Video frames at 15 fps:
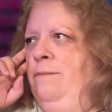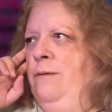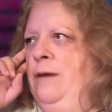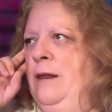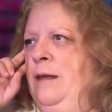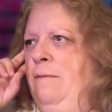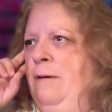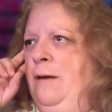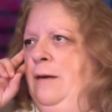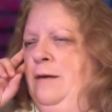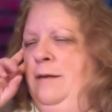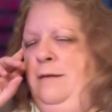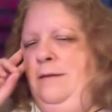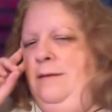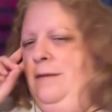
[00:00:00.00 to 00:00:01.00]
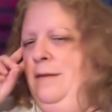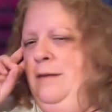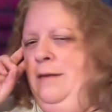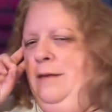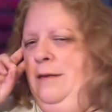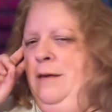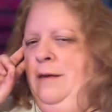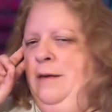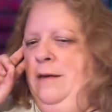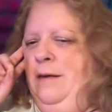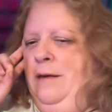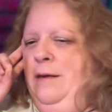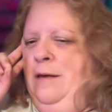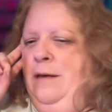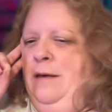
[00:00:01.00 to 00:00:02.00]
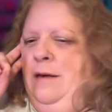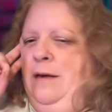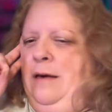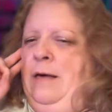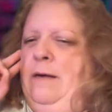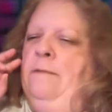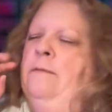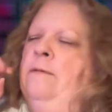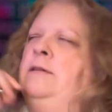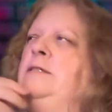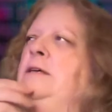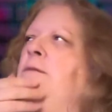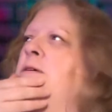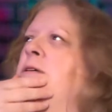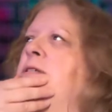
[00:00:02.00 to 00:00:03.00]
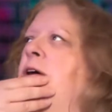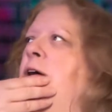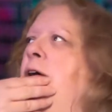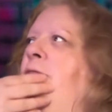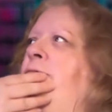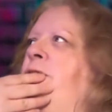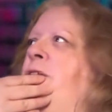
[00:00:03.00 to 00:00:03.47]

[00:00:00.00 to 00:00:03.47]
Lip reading: But anyway, because I was off